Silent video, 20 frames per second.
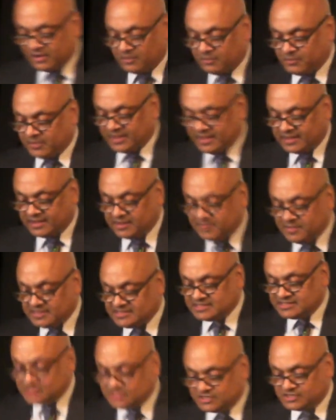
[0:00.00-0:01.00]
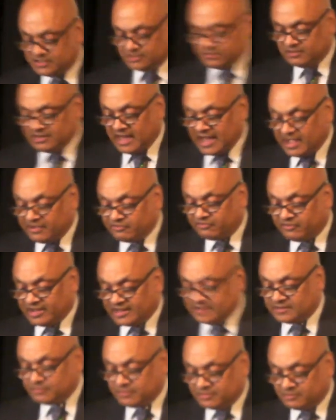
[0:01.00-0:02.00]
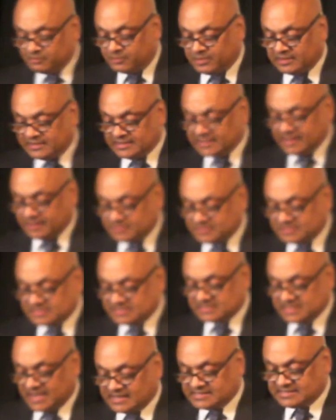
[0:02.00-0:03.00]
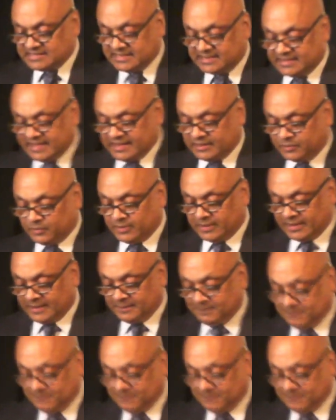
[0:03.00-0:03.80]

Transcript: being committed to life and building up society in that way.